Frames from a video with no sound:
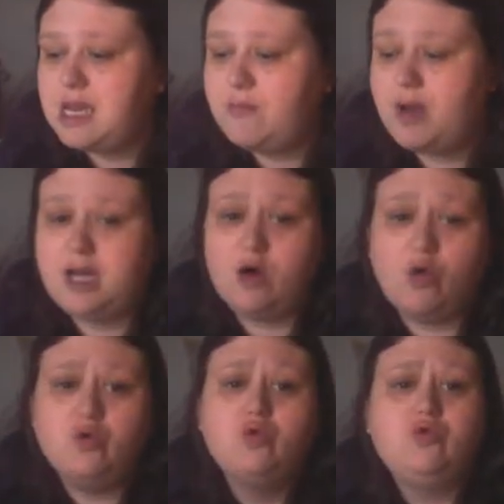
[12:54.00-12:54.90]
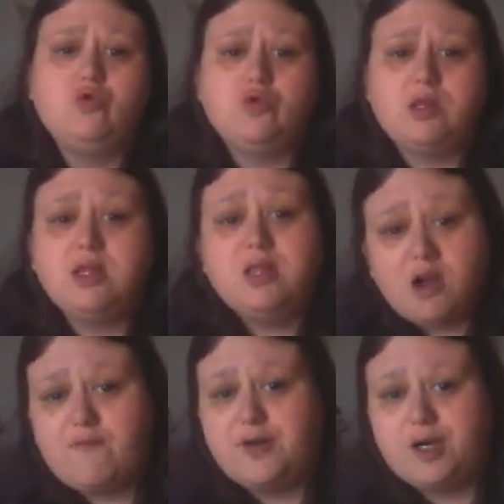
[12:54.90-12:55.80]
And I also used it to
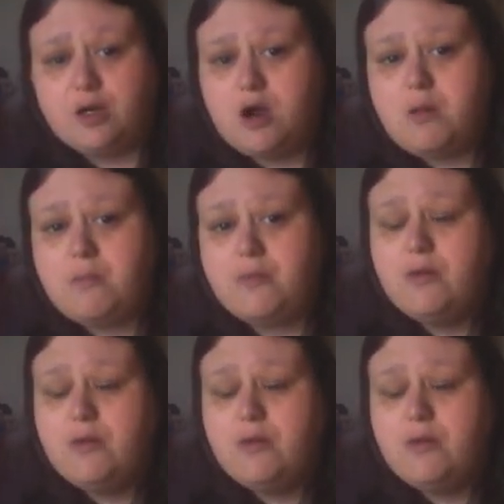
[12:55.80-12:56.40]
cover her up.